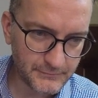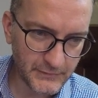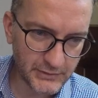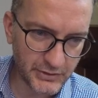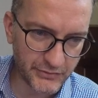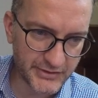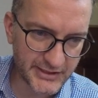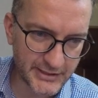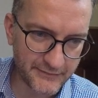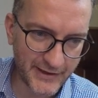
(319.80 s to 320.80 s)
Don't
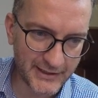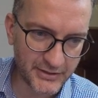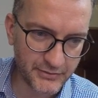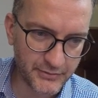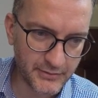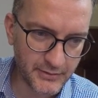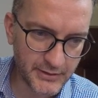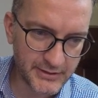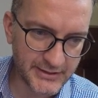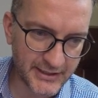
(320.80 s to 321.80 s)
assign a value.
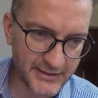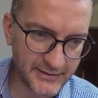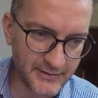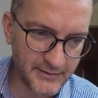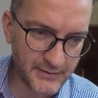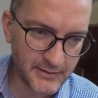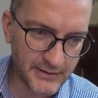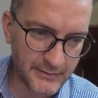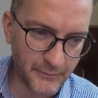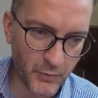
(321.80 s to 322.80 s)
Done.
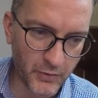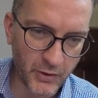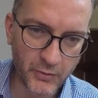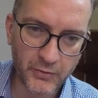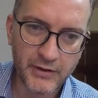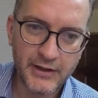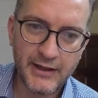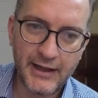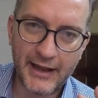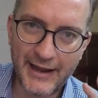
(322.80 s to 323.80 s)
Import goal.
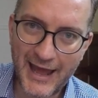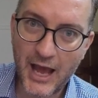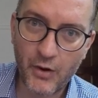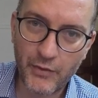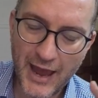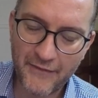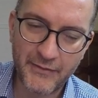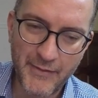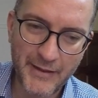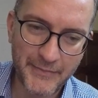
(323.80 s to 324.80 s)
And now we have the
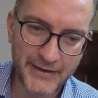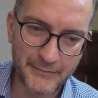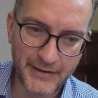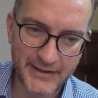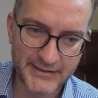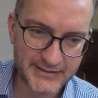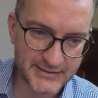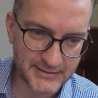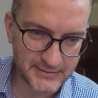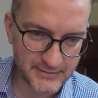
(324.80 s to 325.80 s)
mapping in place.
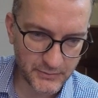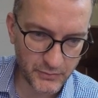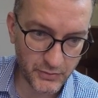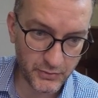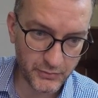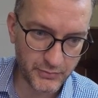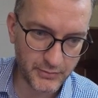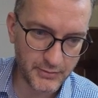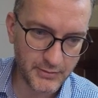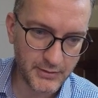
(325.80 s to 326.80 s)
Woohoo!
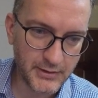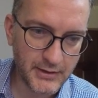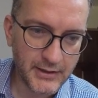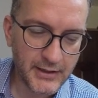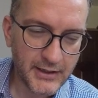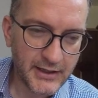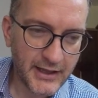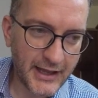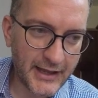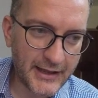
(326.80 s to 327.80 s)

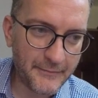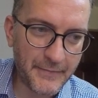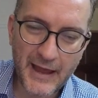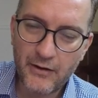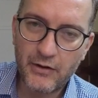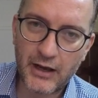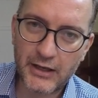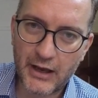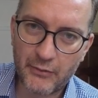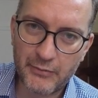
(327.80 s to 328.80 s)
Now
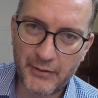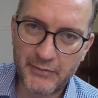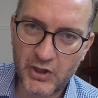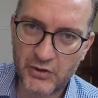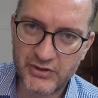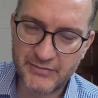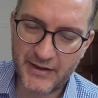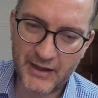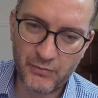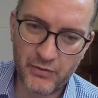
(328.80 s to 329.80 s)
I would probably go into my
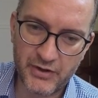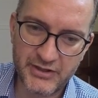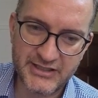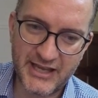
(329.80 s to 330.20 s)
AdWords